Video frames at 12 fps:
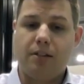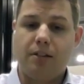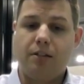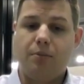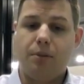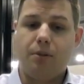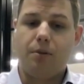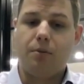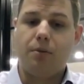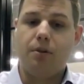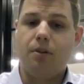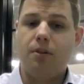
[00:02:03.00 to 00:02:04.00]
as it is with
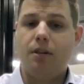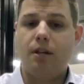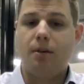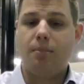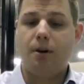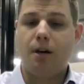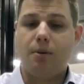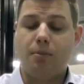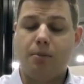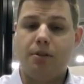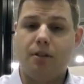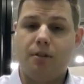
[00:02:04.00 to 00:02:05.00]
all piping
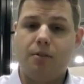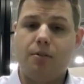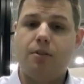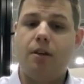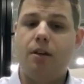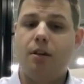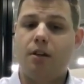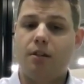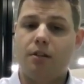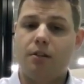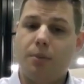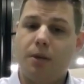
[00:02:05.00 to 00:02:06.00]
materials,
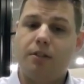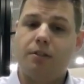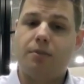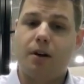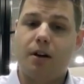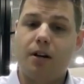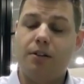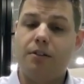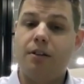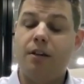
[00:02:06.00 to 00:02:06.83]
because it specifies